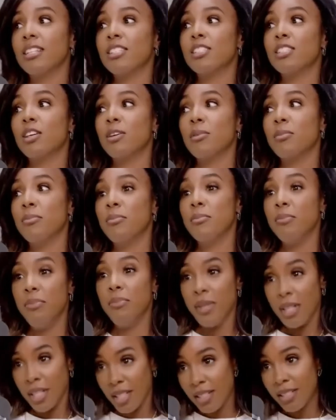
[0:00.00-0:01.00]
While they
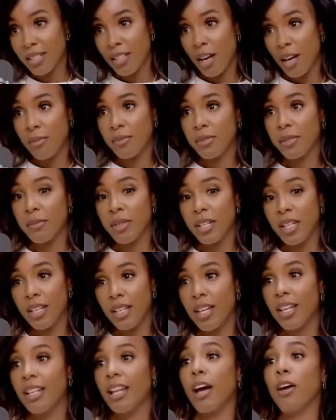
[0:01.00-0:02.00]
supported each other,
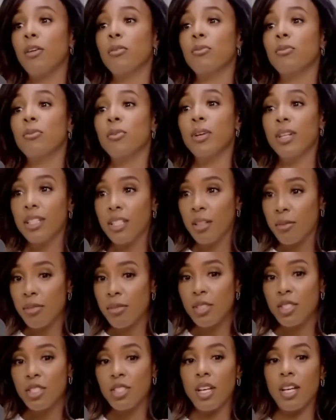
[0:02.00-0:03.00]
it also added
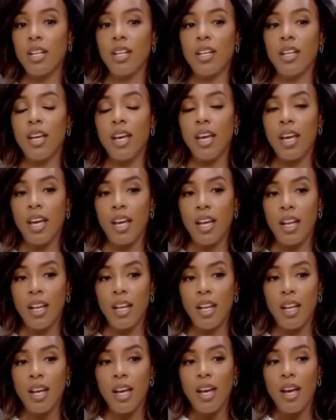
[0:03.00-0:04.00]
immense pressure on
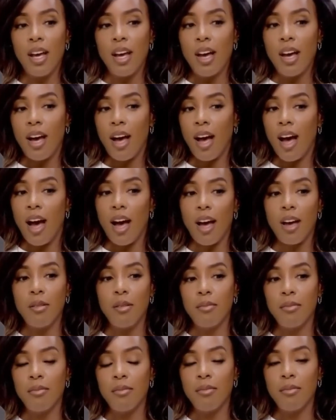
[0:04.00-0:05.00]
Kelly to carve out her
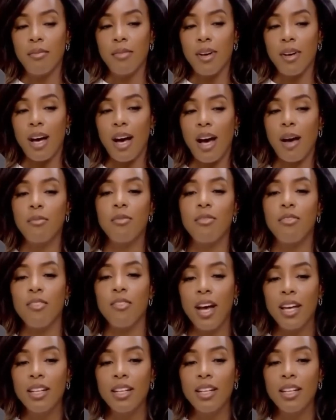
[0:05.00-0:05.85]
own identity.